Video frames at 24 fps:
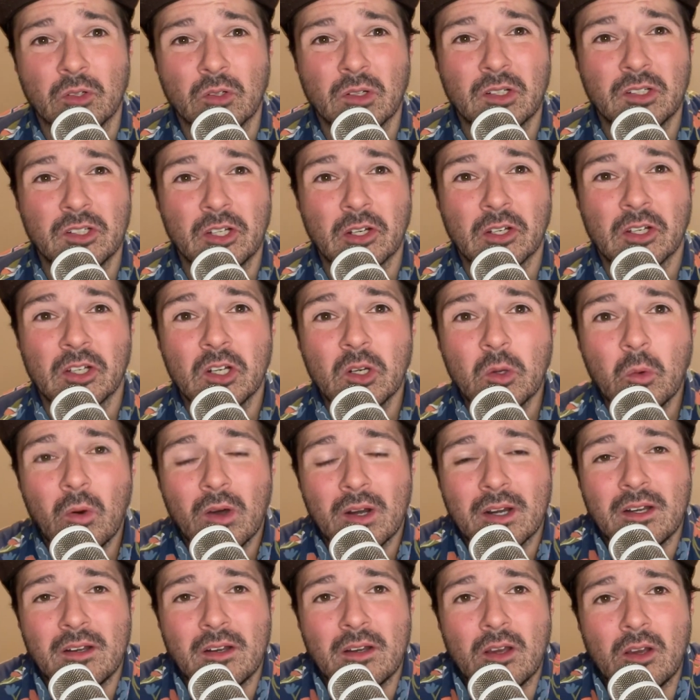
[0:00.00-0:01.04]
you'll you're going to
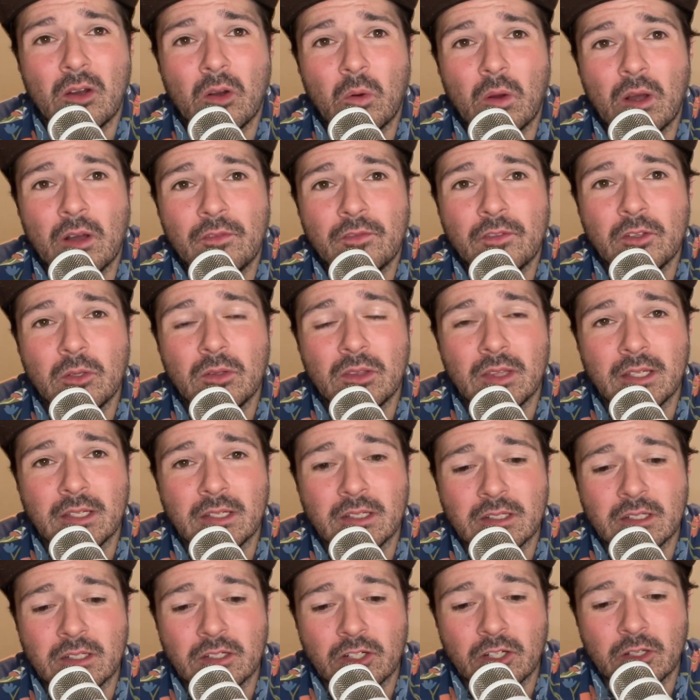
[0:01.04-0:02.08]
want to know a few
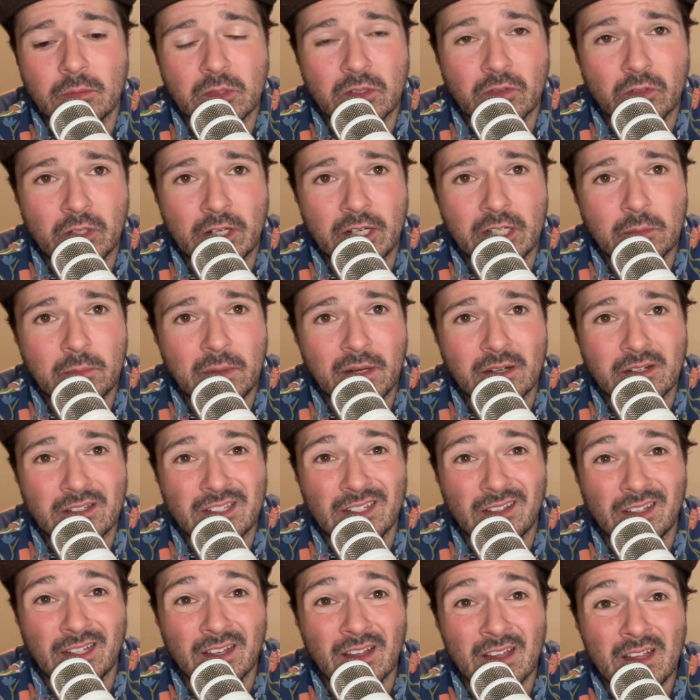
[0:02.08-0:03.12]
things in terms of
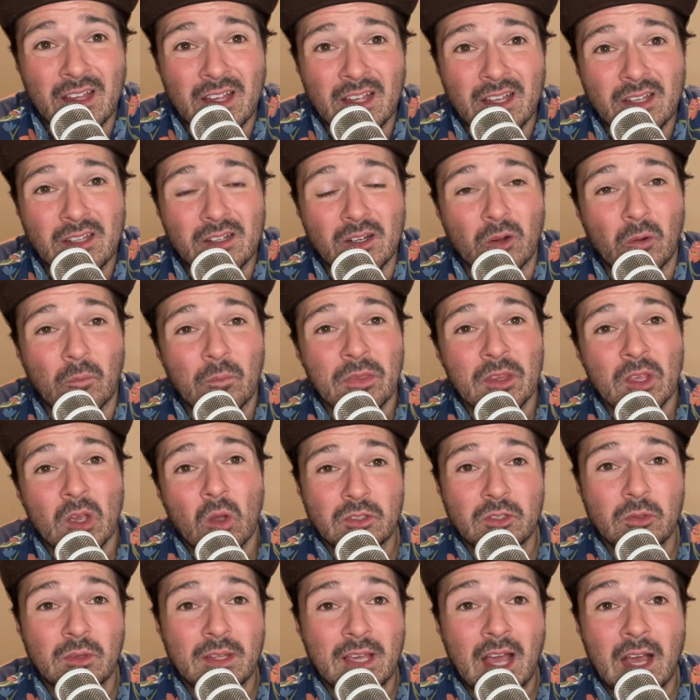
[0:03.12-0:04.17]
transparency like, you know,
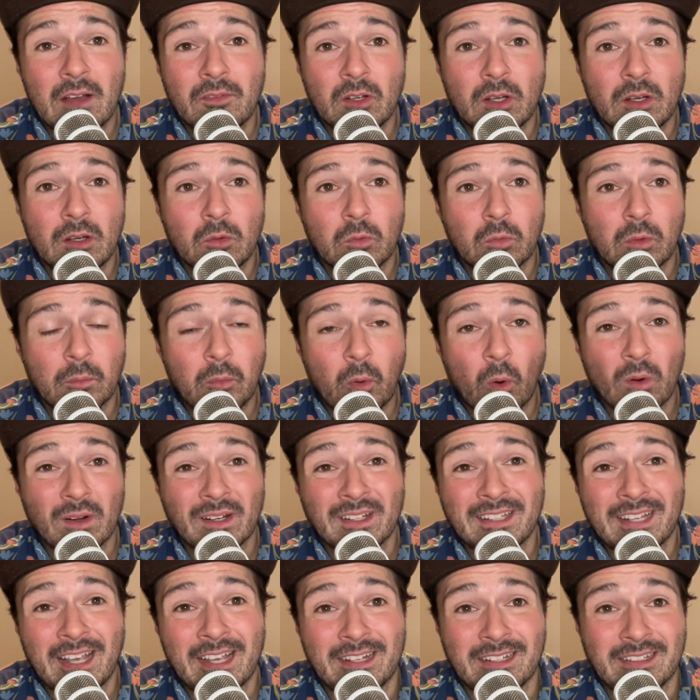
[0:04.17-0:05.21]
do they have a
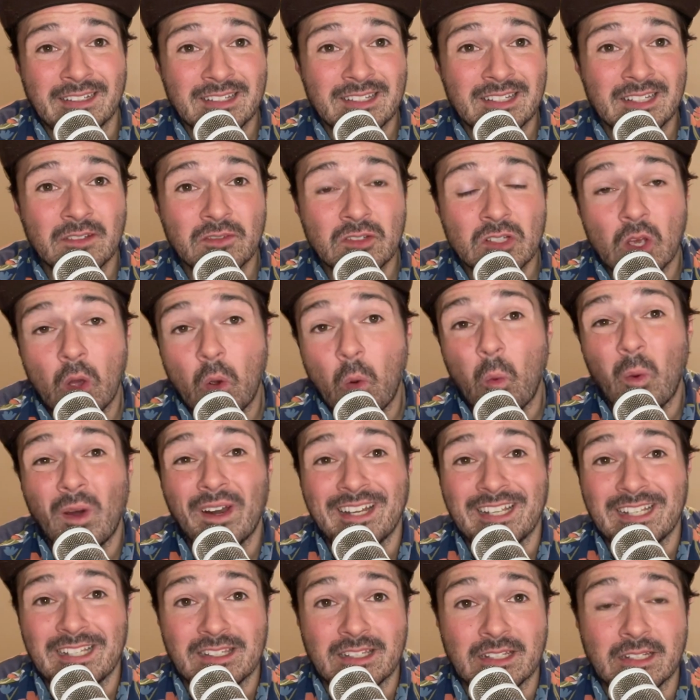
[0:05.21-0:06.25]
reporting cadence? If so,
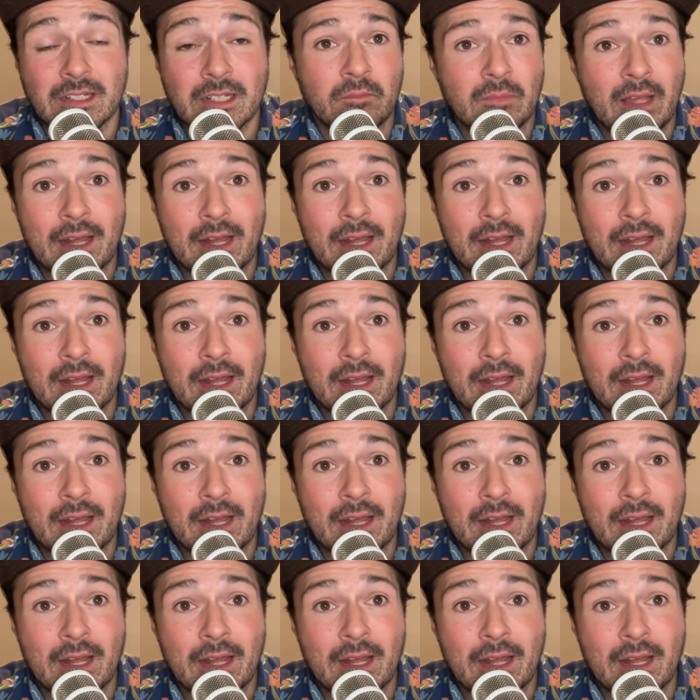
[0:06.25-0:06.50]
what is it?